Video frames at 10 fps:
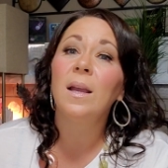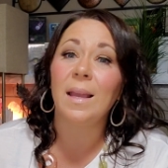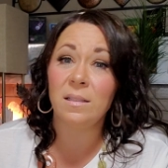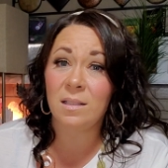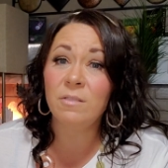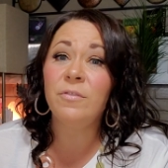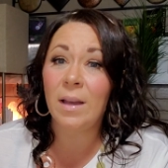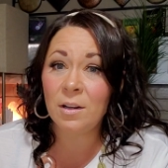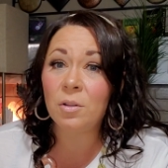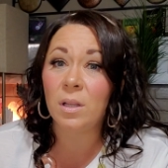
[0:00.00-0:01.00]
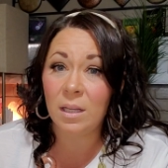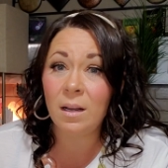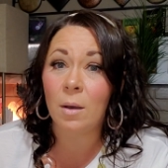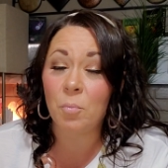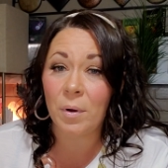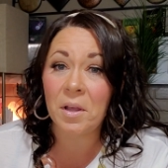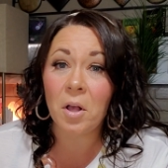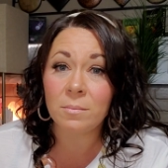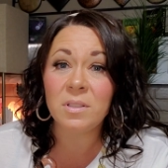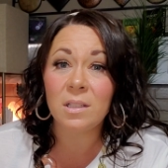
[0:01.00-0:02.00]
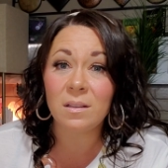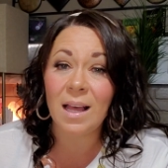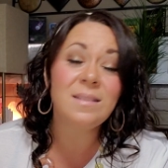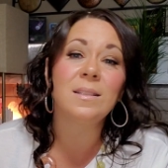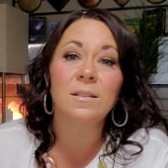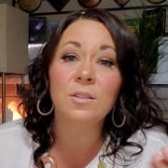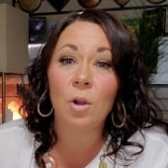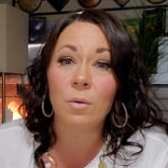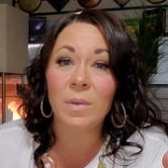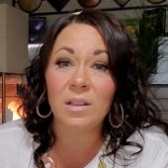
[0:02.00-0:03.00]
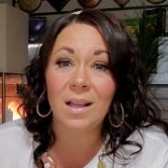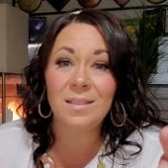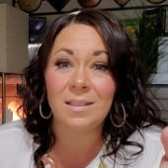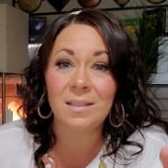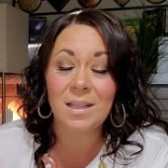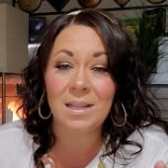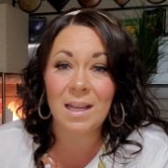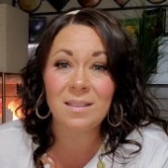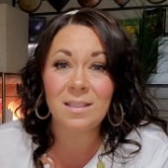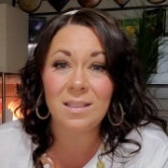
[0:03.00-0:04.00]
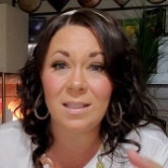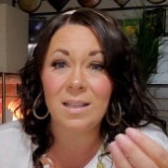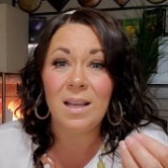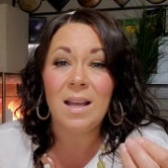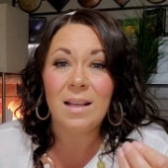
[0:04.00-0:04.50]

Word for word: it's the final cleanup when it comes to lessons, karmic lessons connected to